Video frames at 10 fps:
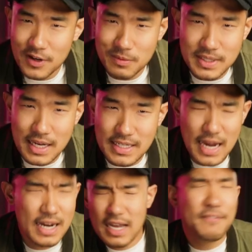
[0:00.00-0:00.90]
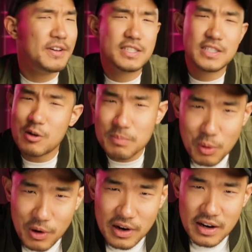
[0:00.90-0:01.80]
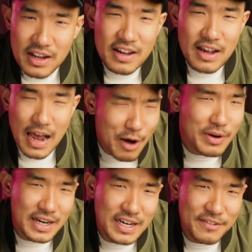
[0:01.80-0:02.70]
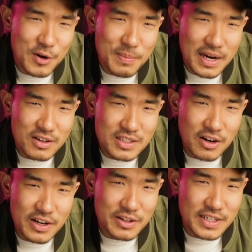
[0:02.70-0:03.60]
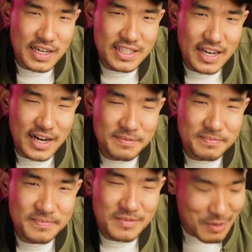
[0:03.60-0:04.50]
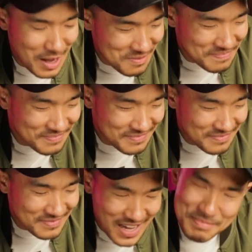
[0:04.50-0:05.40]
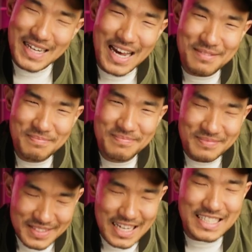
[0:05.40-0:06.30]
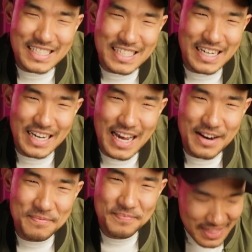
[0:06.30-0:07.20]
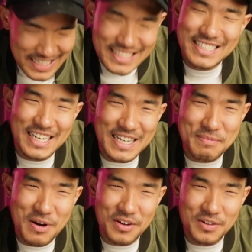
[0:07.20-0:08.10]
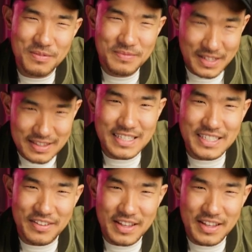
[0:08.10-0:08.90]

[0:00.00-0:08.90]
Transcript: film sets? And if it's so important, how can indie filmmakers start using it today? Well, I'm Ted. It's nice to see you again. This is Indy Mogul, and let's do